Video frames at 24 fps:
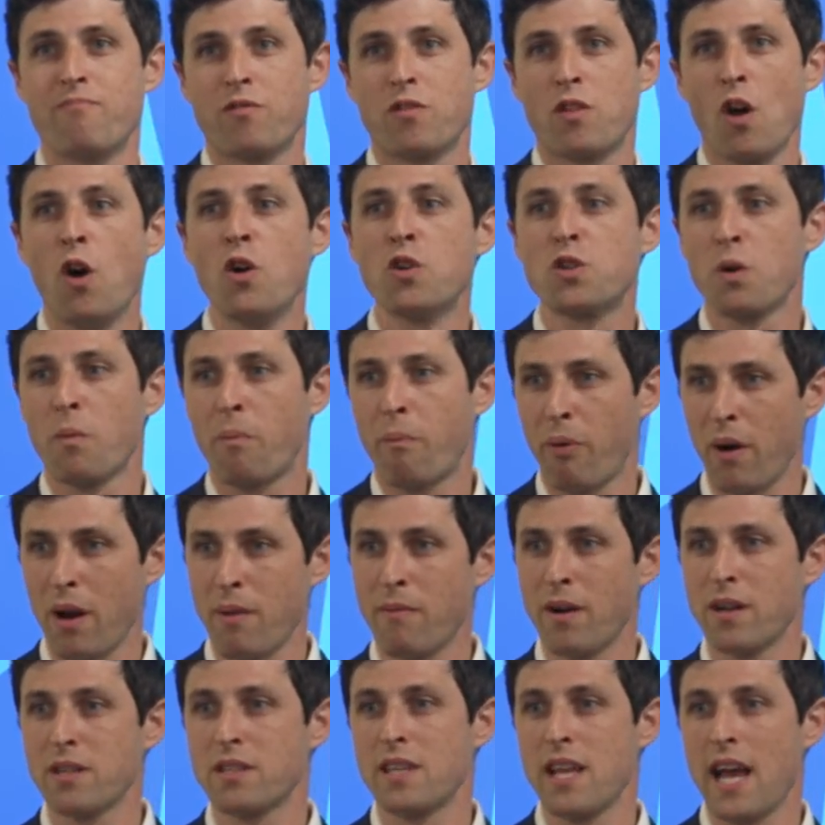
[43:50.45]
Those are pretty
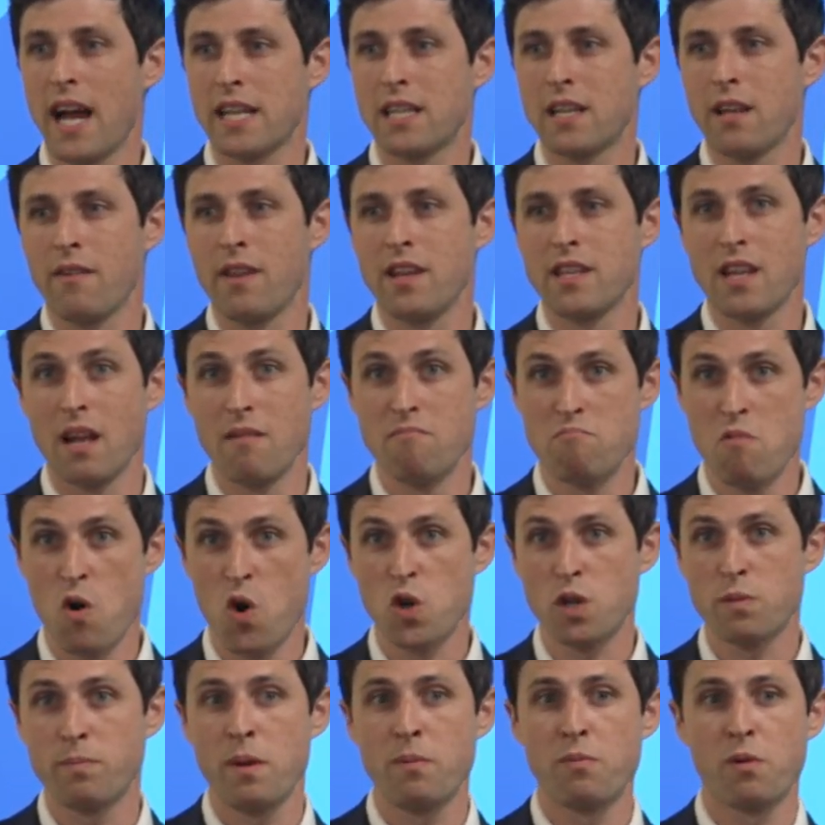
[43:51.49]
much the activities that
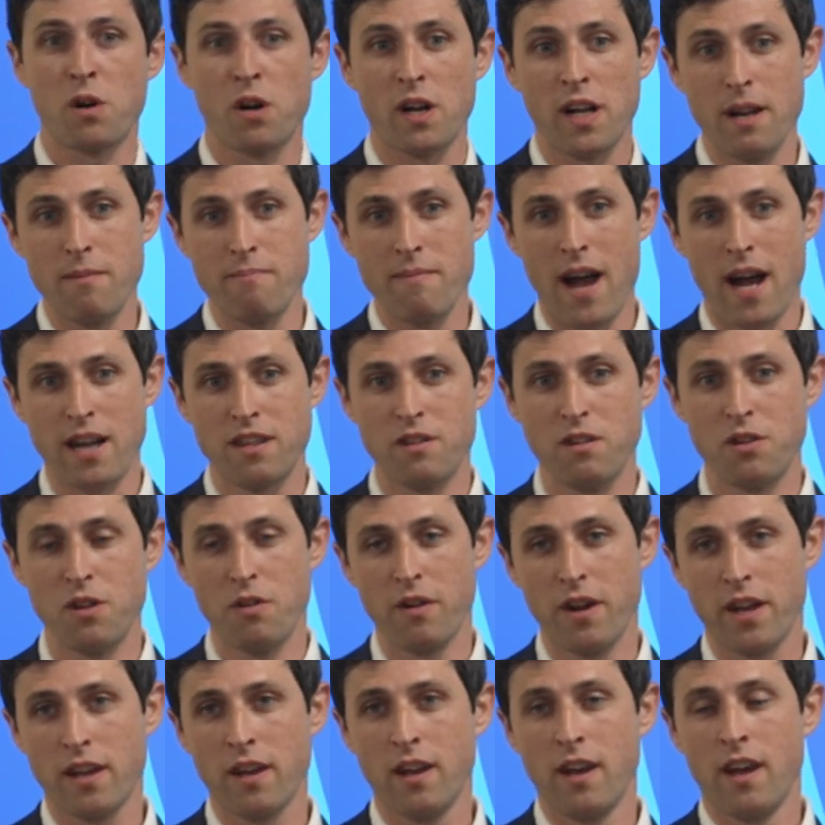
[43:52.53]
most people are getting back to doing.